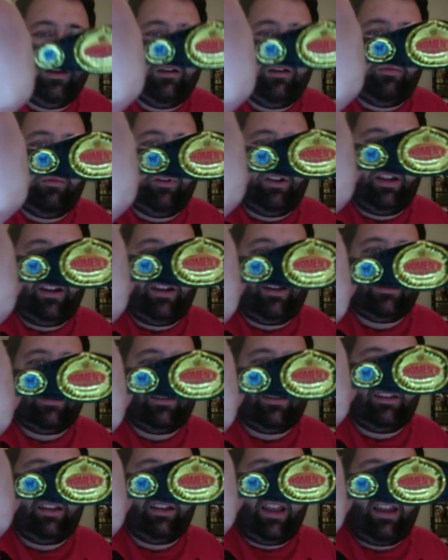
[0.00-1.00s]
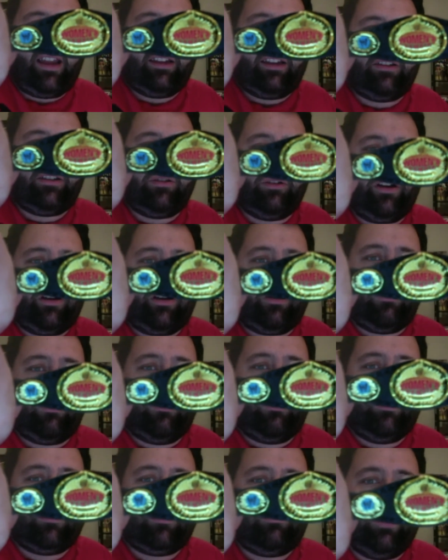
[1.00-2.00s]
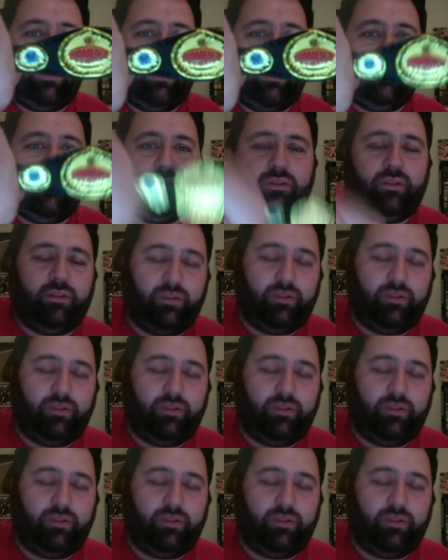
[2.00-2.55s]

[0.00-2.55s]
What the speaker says: But that is the Attitude Era women's belt.